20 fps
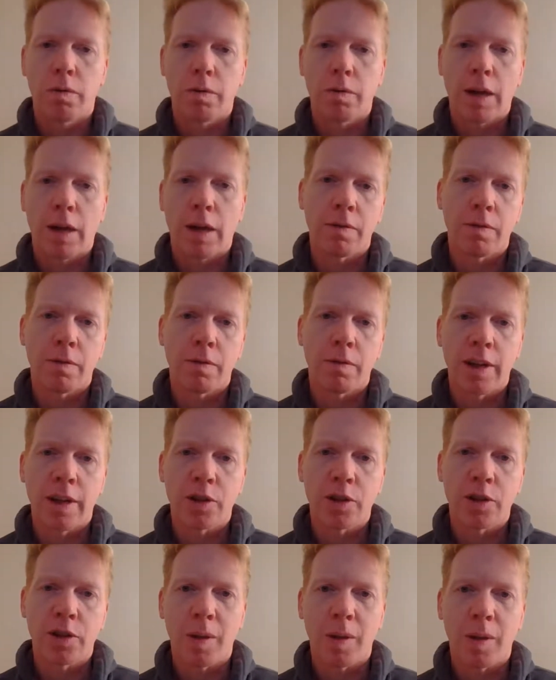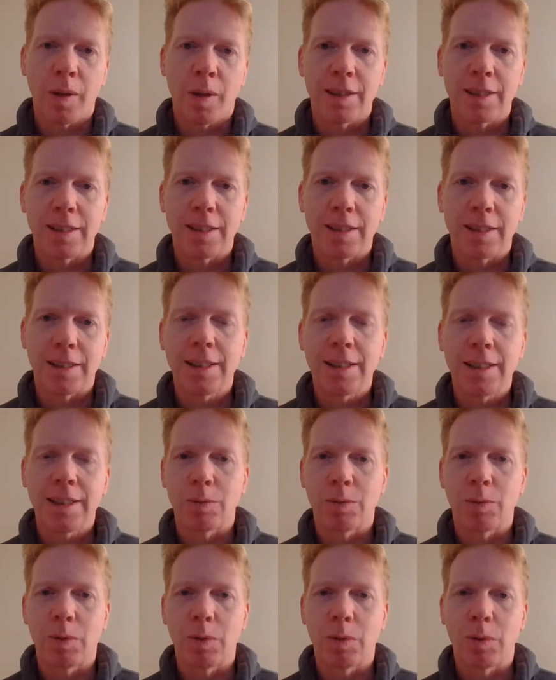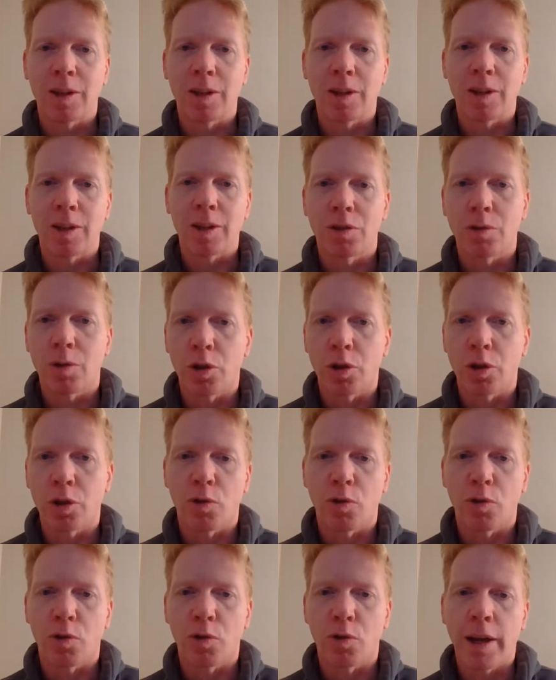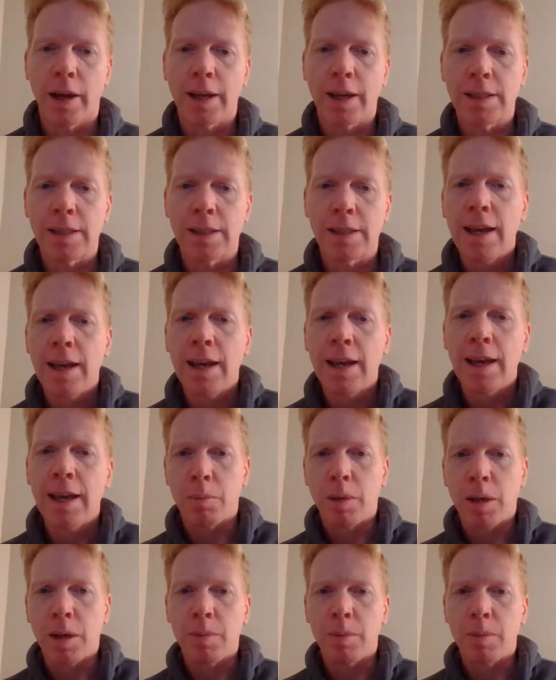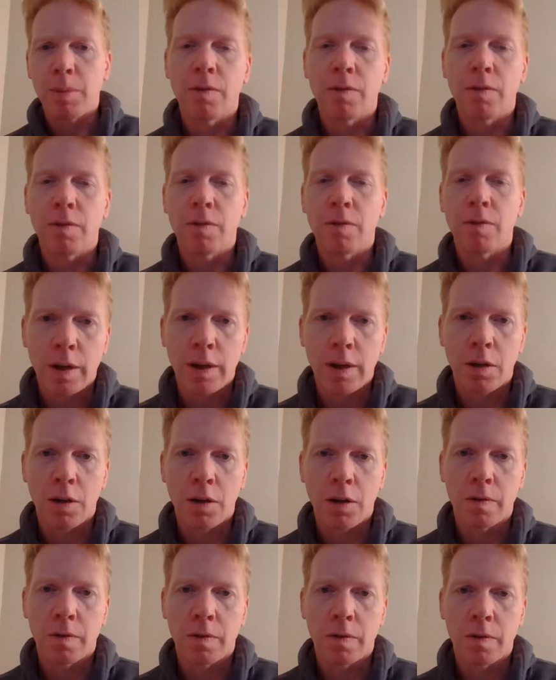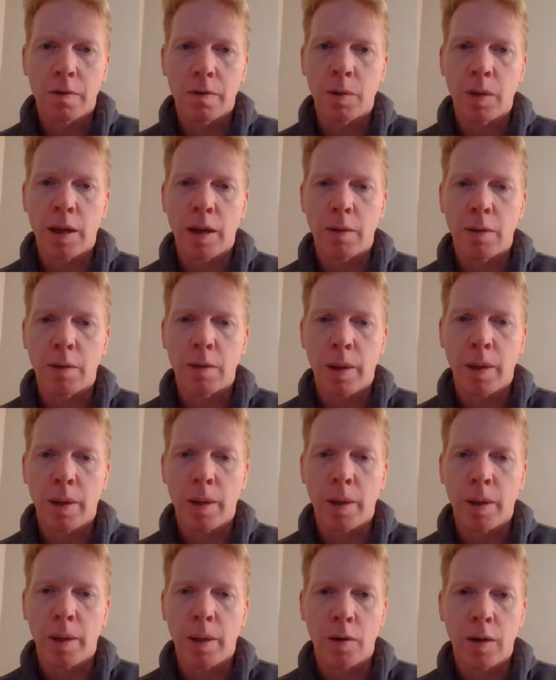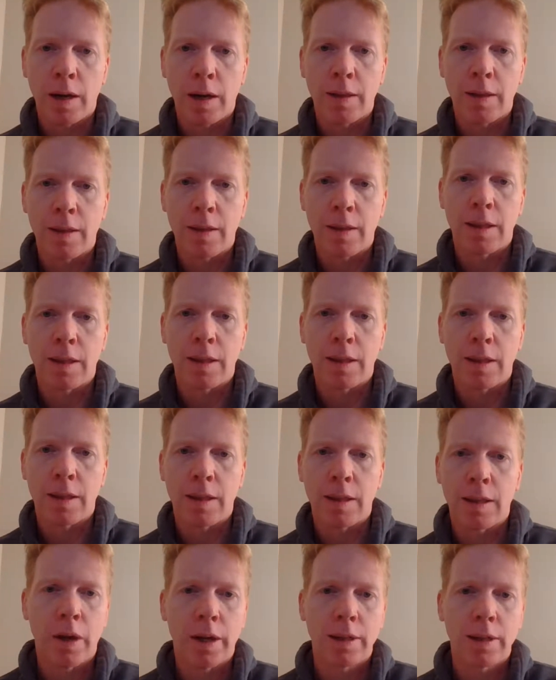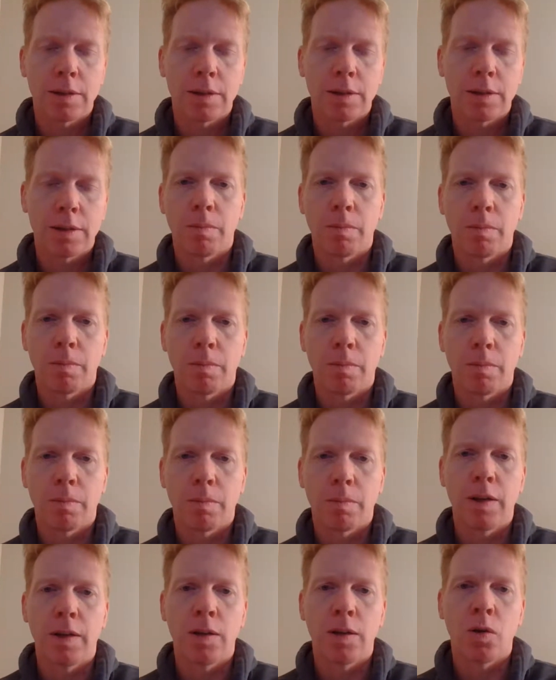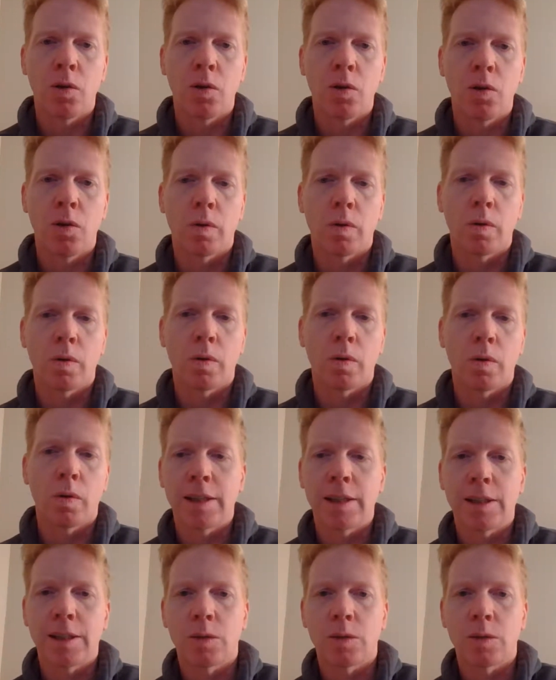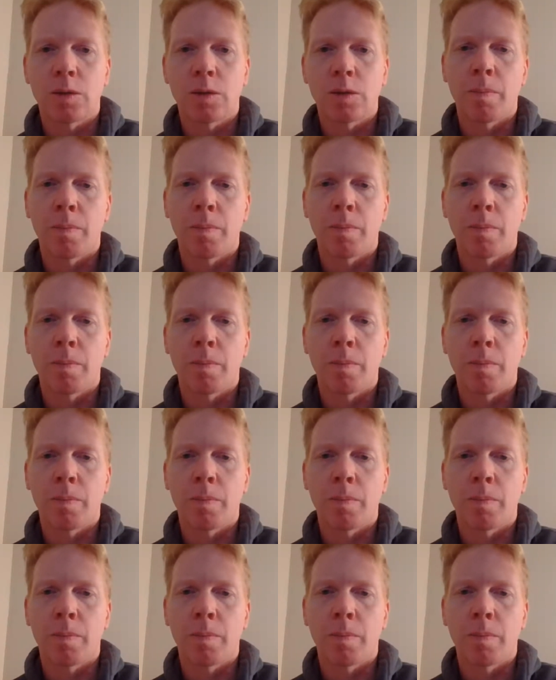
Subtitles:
current financial plan sits amongst those 4 plans, and maybe give you an idea of some of the other plans that are out there that might fit your case as well.